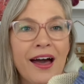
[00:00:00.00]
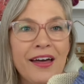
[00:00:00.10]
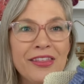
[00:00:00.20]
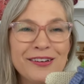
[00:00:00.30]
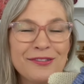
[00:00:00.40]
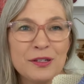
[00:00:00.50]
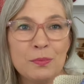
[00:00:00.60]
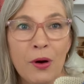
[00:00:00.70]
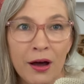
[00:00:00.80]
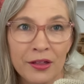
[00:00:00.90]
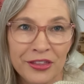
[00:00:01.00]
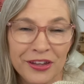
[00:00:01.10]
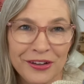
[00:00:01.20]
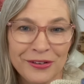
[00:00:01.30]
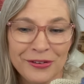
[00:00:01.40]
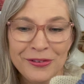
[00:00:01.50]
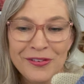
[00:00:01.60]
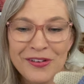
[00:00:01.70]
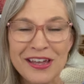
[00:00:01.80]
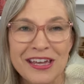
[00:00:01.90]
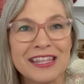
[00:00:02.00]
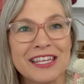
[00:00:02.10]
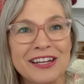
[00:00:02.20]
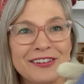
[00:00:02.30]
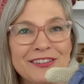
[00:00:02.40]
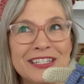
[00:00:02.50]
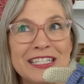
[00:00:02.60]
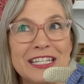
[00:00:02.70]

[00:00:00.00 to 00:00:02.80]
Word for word: There's You, there's